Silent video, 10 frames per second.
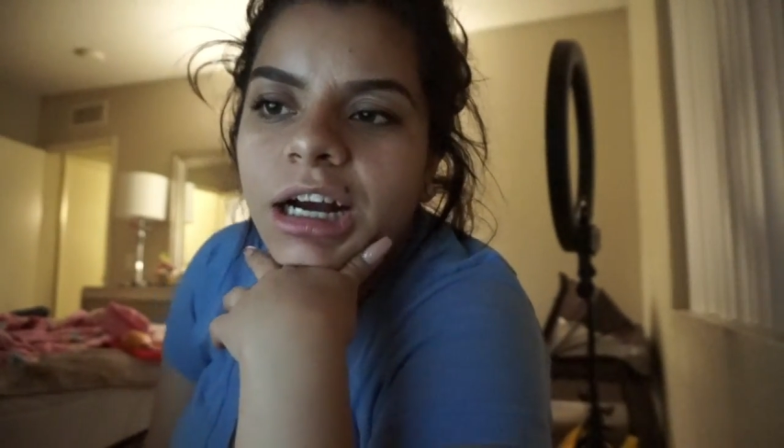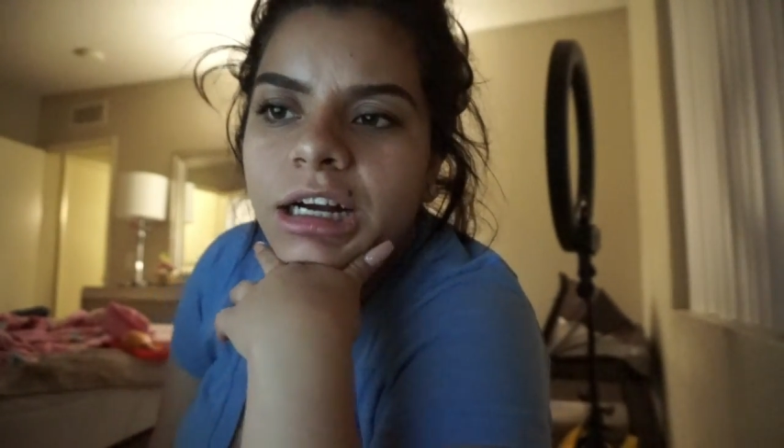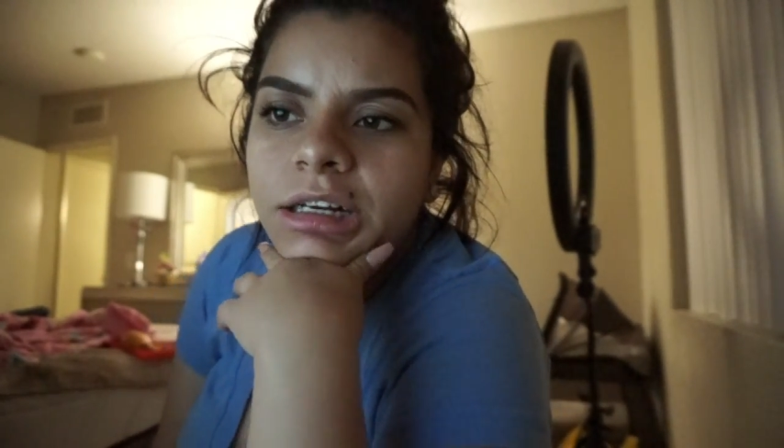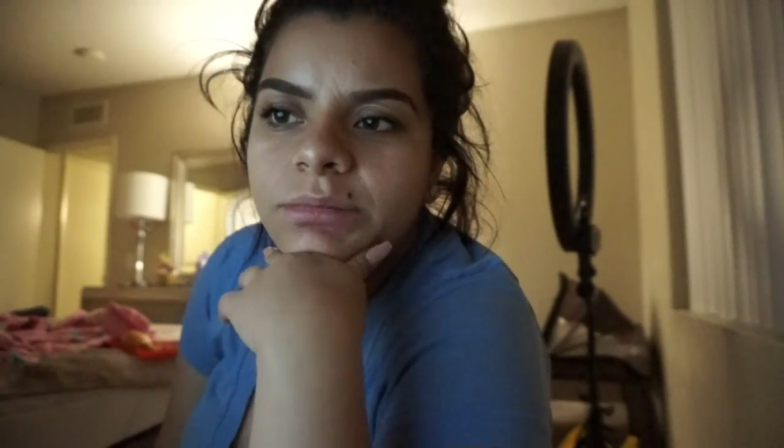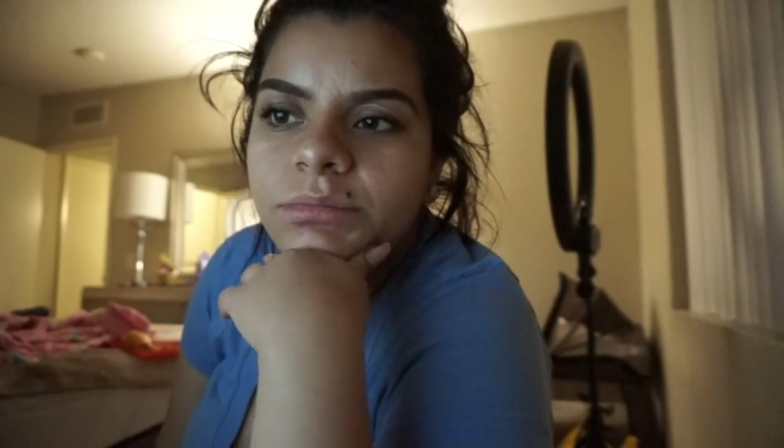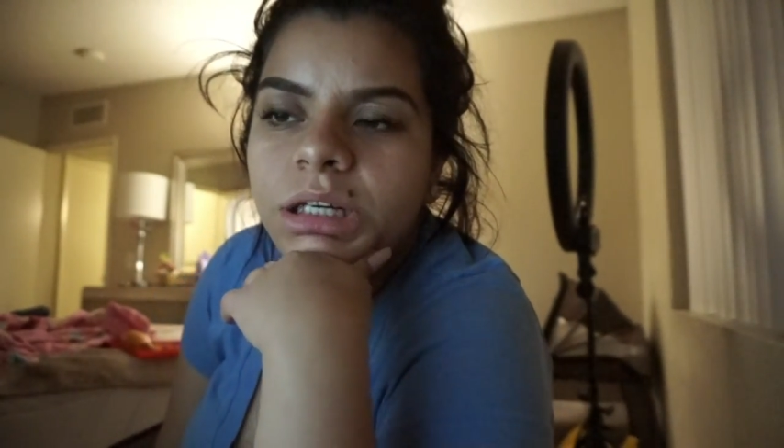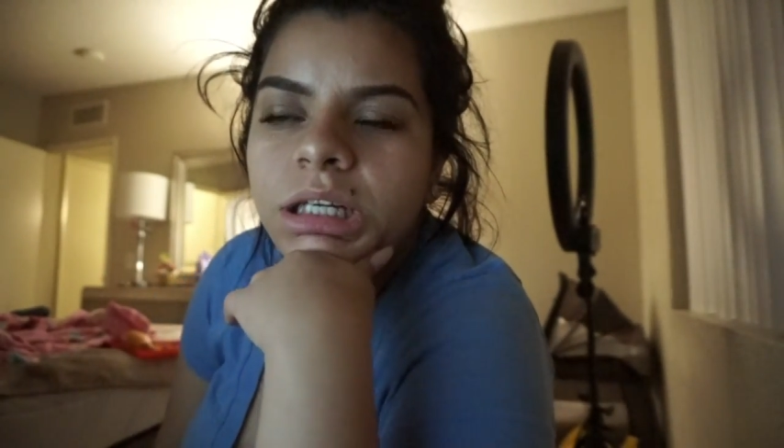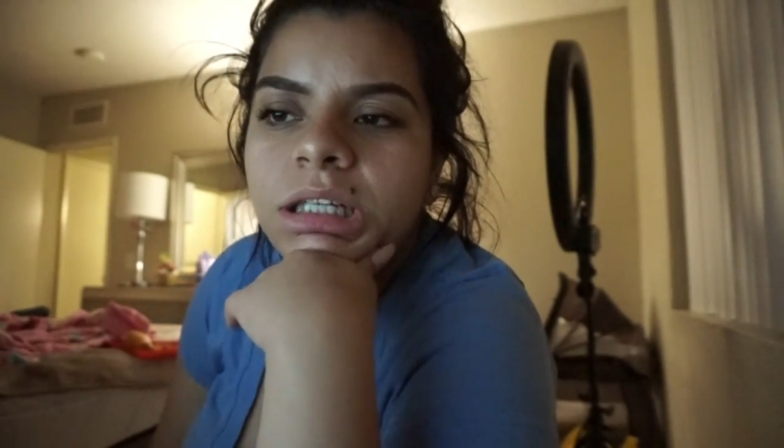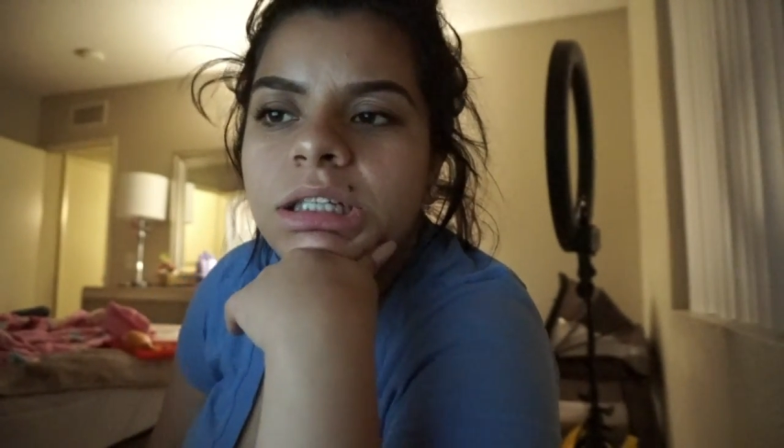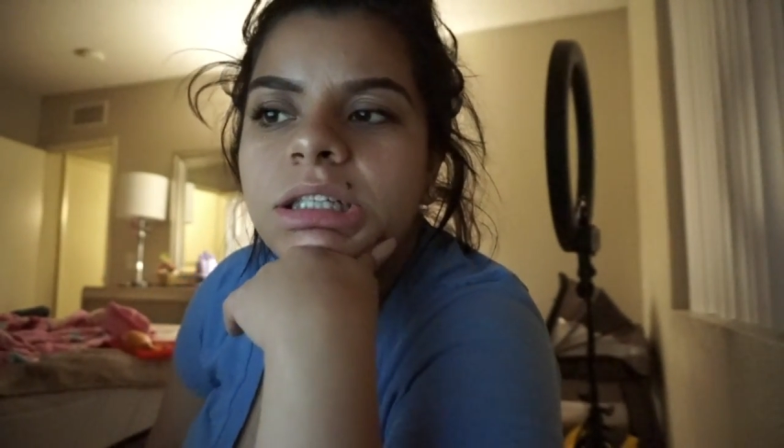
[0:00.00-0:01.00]
And
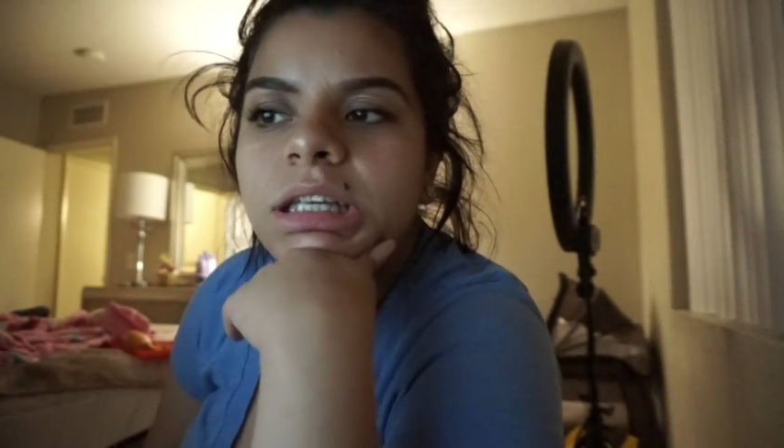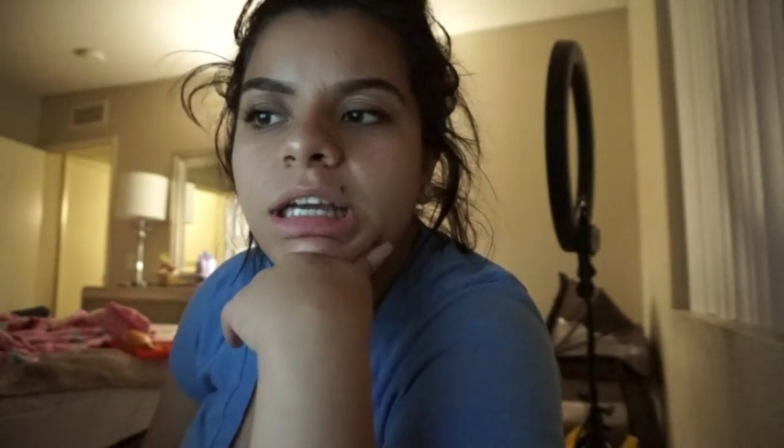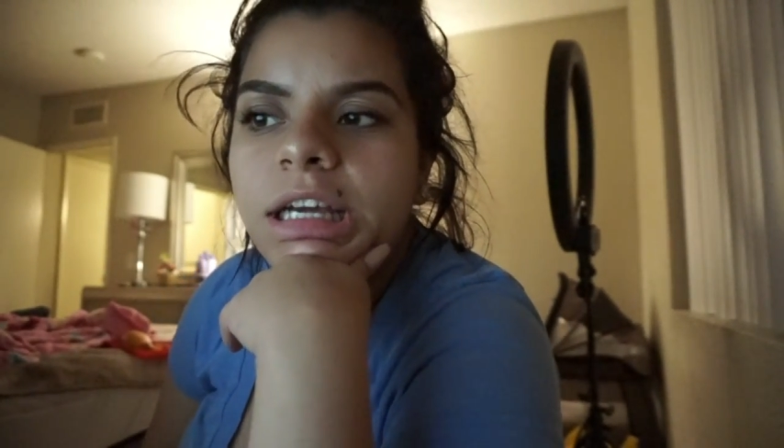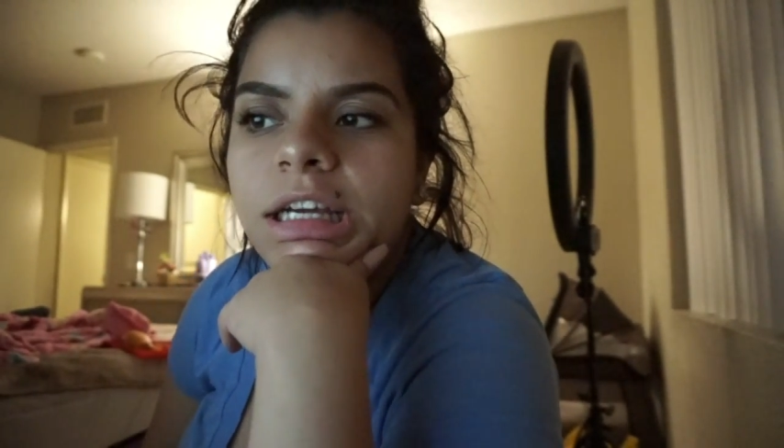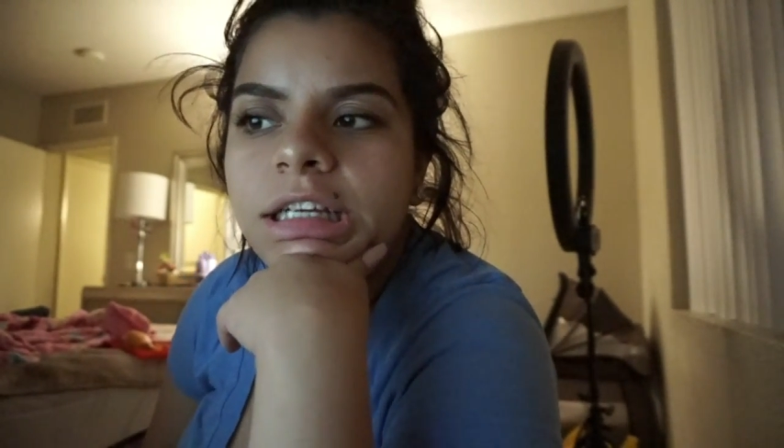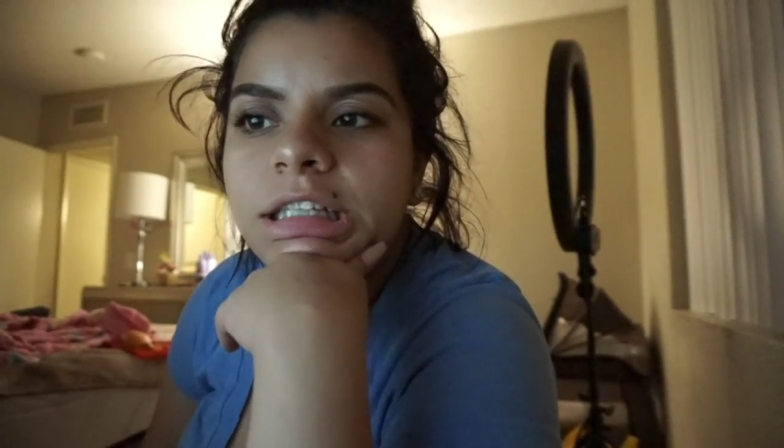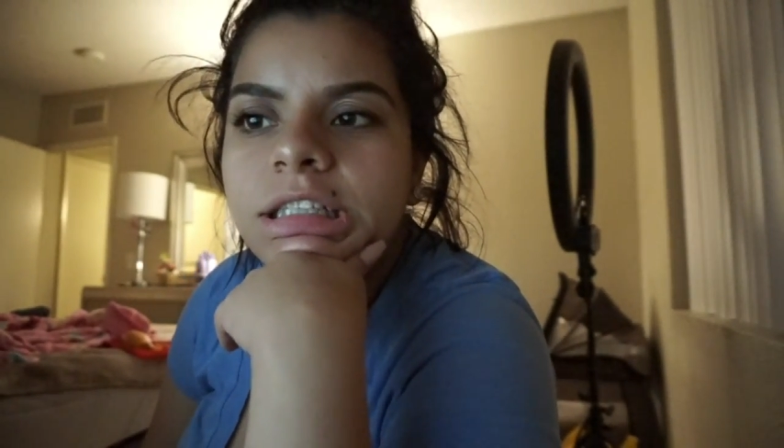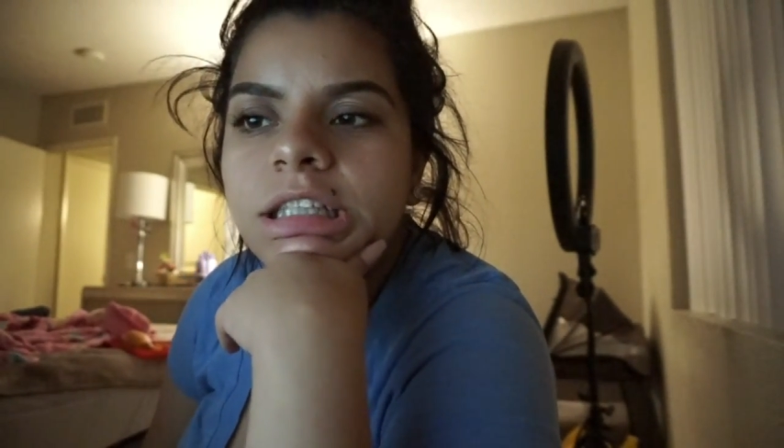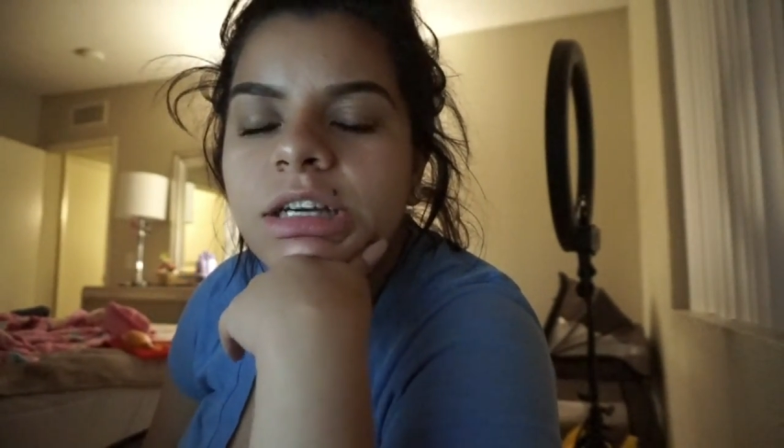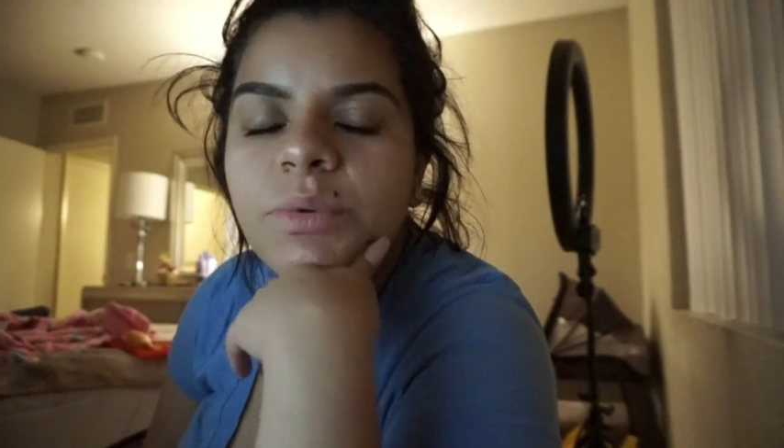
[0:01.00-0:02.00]

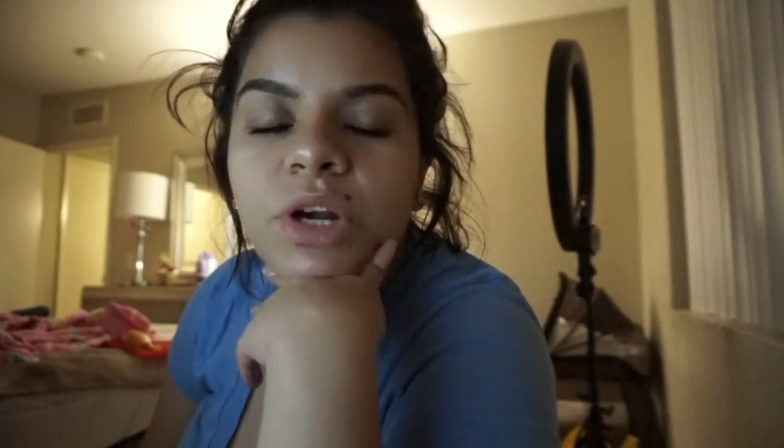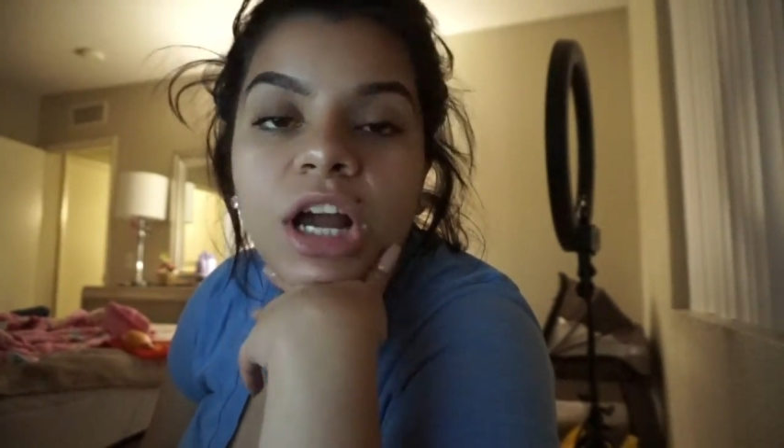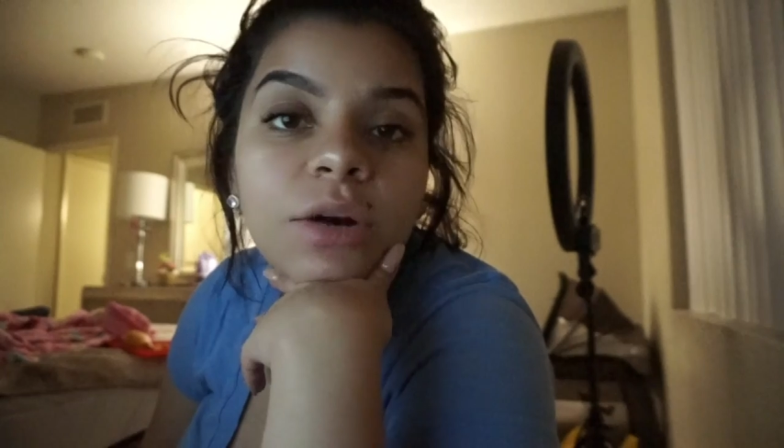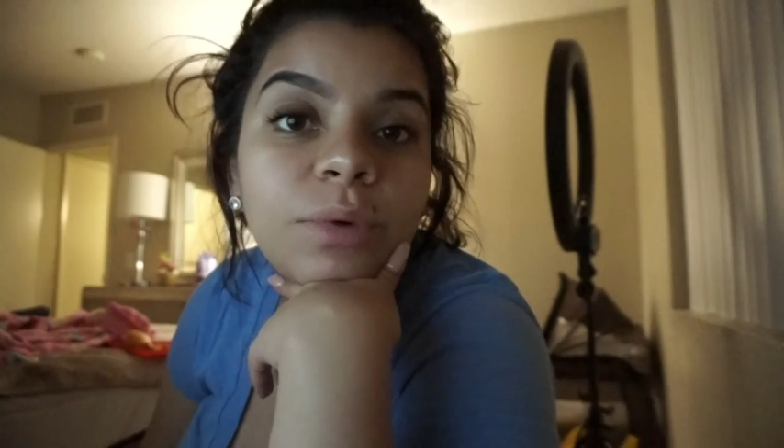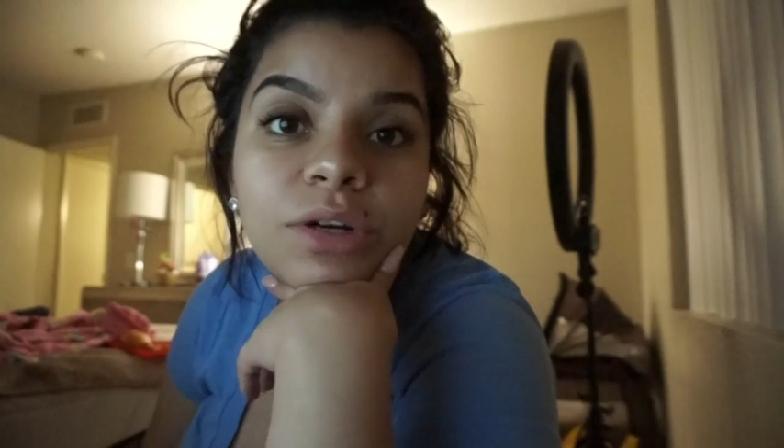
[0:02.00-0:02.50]
we